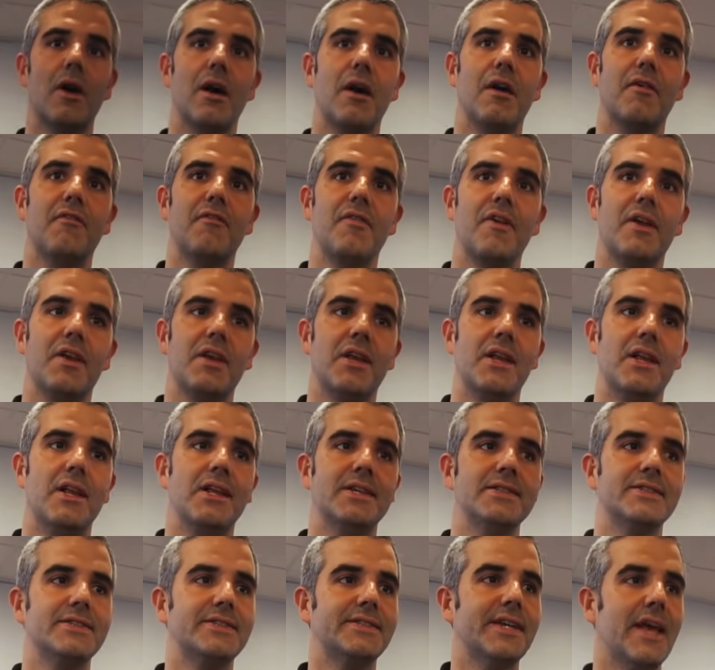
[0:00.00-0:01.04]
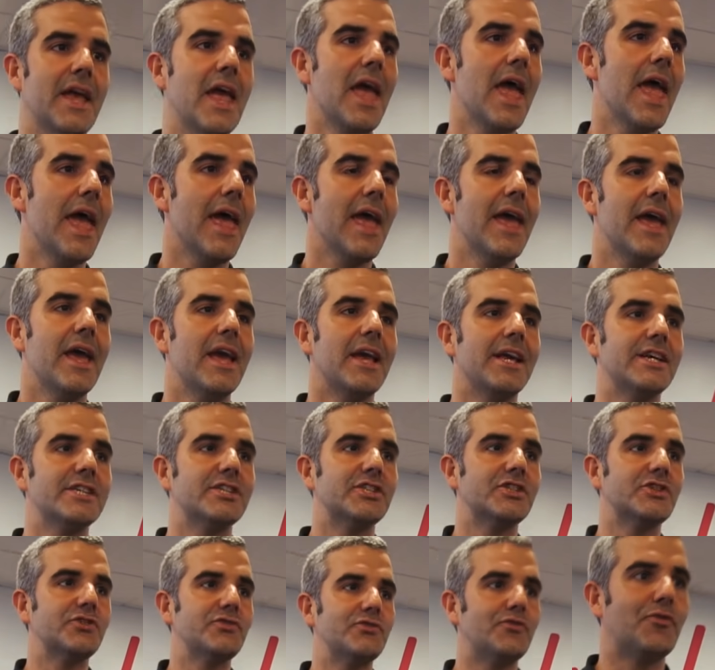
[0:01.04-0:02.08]
have any, let's say, a
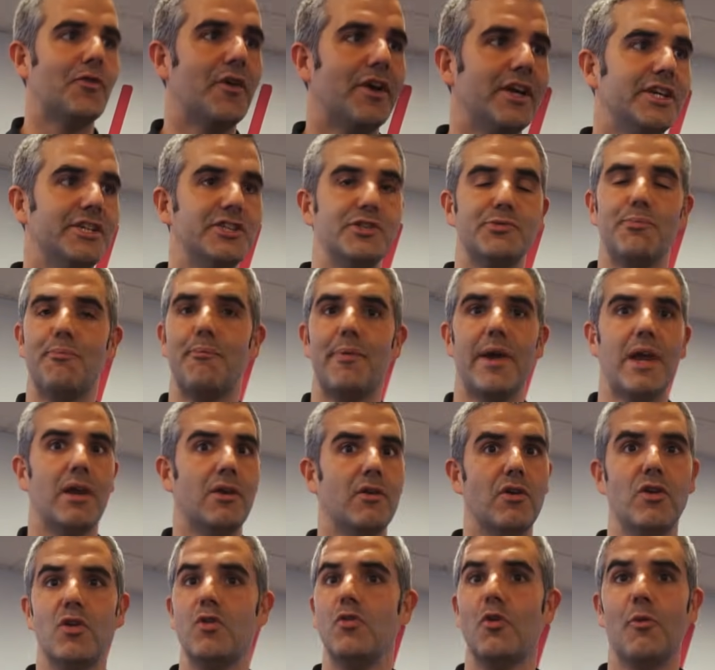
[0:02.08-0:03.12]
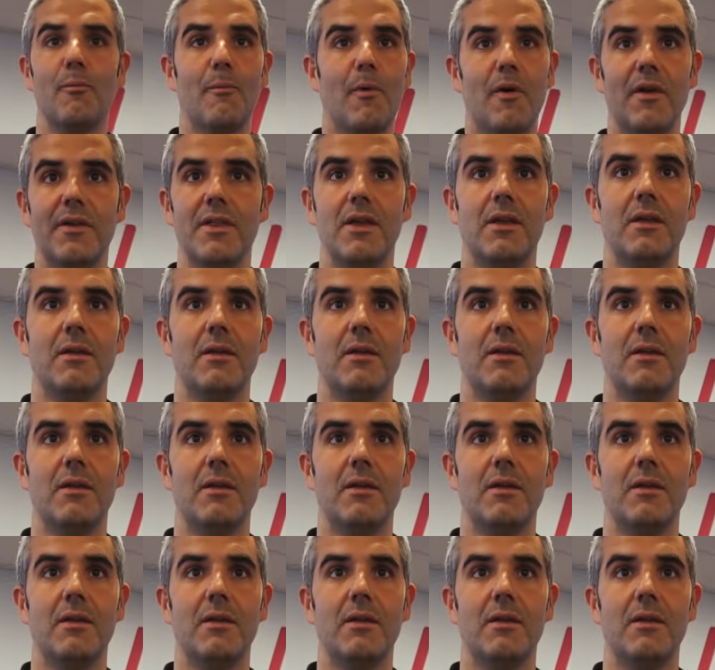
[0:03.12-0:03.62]
strange pain in your body.